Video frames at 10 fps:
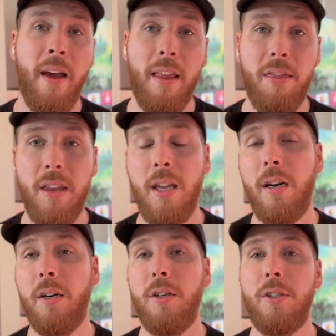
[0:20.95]

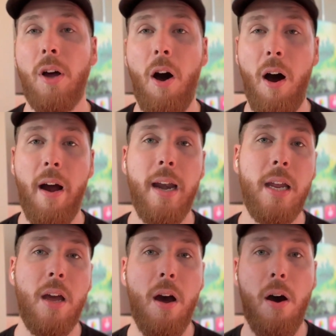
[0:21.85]
theaters,
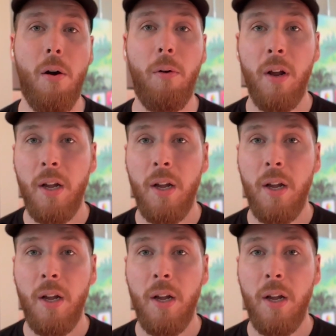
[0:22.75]
audio,